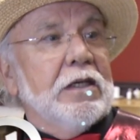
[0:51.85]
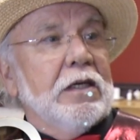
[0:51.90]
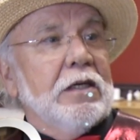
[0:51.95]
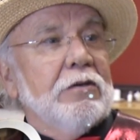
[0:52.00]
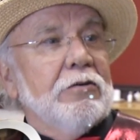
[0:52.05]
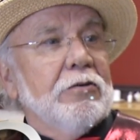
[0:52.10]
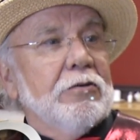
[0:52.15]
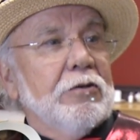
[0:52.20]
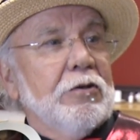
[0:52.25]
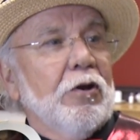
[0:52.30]
They
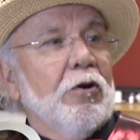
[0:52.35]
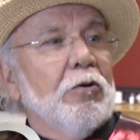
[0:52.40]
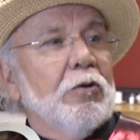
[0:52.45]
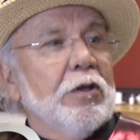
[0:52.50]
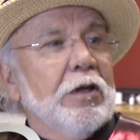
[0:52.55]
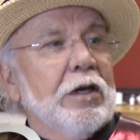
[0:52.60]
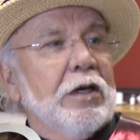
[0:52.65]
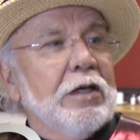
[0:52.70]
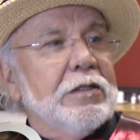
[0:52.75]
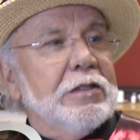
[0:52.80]
don't know
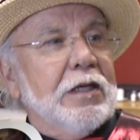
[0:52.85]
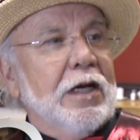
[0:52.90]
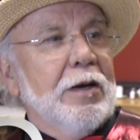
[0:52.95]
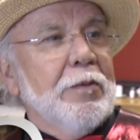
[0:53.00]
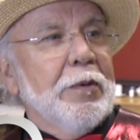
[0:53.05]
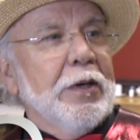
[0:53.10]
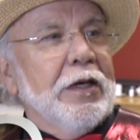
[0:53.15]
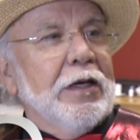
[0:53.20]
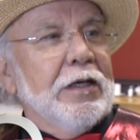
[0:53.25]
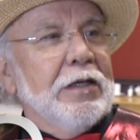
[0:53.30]
that it's
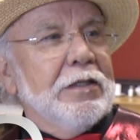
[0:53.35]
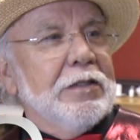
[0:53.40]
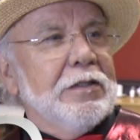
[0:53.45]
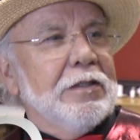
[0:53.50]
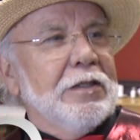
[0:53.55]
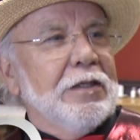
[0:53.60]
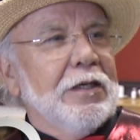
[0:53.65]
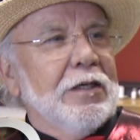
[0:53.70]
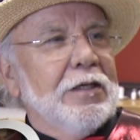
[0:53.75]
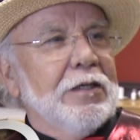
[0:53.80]
coming,
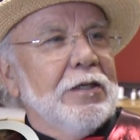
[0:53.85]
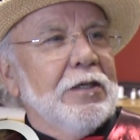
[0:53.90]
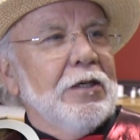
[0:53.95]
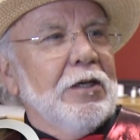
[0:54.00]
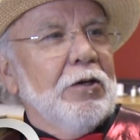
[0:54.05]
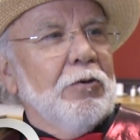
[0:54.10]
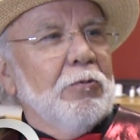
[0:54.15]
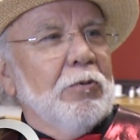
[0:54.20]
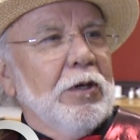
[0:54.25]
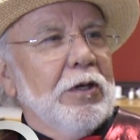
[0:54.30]
and uh,
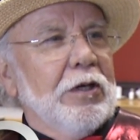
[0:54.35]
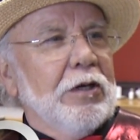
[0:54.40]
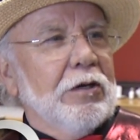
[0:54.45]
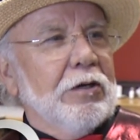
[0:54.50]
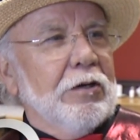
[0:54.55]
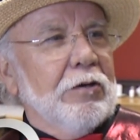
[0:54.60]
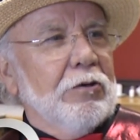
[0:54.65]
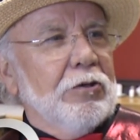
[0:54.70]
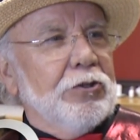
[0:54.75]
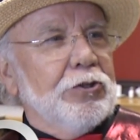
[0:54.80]
we
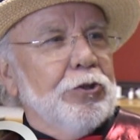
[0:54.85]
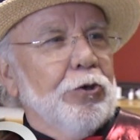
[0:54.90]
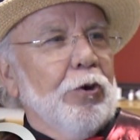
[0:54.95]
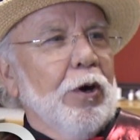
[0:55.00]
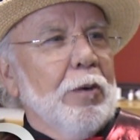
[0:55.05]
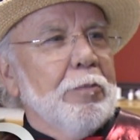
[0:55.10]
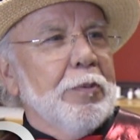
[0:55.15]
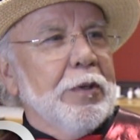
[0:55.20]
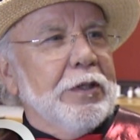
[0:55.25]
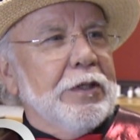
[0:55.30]
show
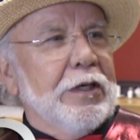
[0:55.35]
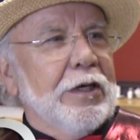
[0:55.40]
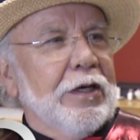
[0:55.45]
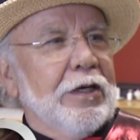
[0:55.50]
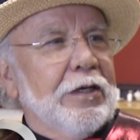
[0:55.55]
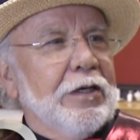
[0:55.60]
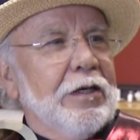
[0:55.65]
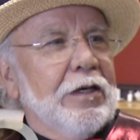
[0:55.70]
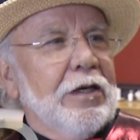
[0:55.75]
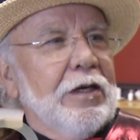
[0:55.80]
up at
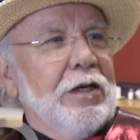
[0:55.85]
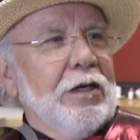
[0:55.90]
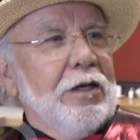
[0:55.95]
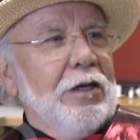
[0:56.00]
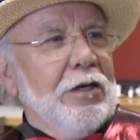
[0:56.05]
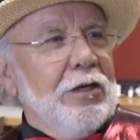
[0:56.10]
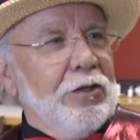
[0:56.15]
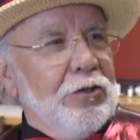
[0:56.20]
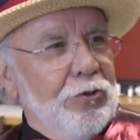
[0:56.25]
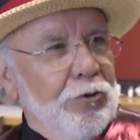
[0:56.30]
their
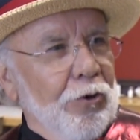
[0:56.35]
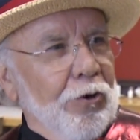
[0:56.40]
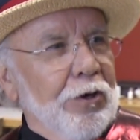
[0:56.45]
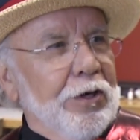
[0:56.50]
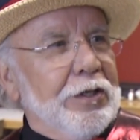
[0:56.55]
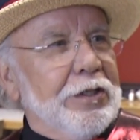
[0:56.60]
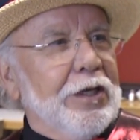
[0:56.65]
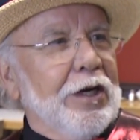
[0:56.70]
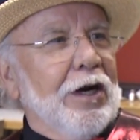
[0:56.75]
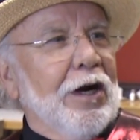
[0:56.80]

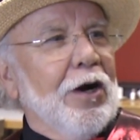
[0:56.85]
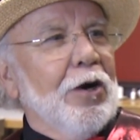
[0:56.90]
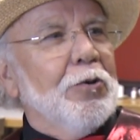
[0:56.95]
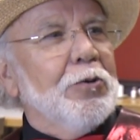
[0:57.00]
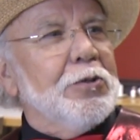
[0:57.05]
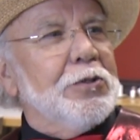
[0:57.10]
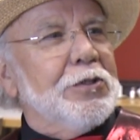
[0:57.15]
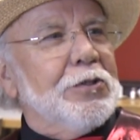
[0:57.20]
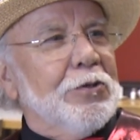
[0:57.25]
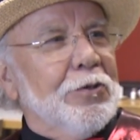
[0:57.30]
door at their
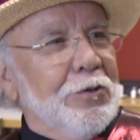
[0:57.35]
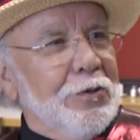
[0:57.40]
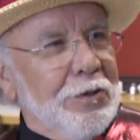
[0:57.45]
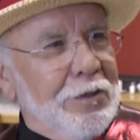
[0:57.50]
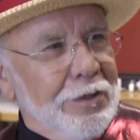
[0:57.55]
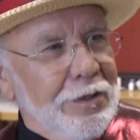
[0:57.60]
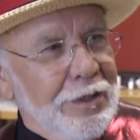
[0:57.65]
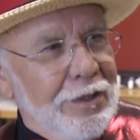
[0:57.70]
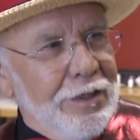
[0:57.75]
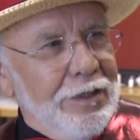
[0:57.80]
house
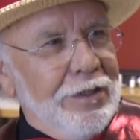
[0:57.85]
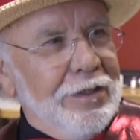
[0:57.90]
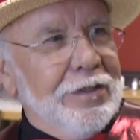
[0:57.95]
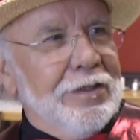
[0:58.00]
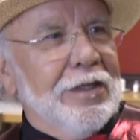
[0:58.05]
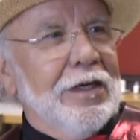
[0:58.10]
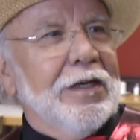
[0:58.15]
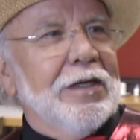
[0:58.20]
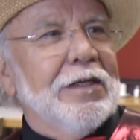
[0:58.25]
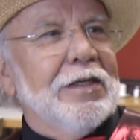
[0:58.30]
or
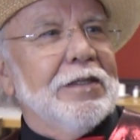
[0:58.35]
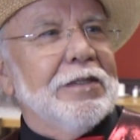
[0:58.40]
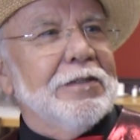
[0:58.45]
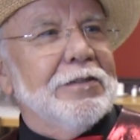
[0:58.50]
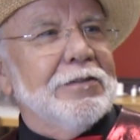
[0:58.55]
their